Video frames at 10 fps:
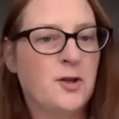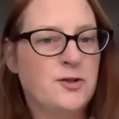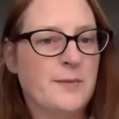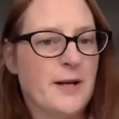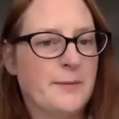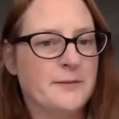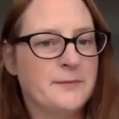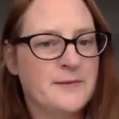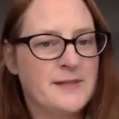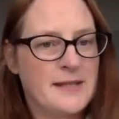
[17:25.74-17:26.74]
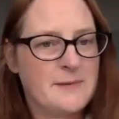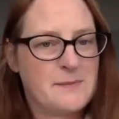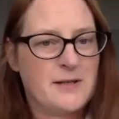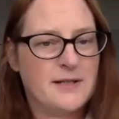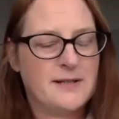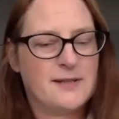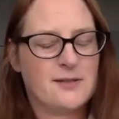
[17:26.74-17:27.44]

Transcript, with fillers: Jemima? Same experience?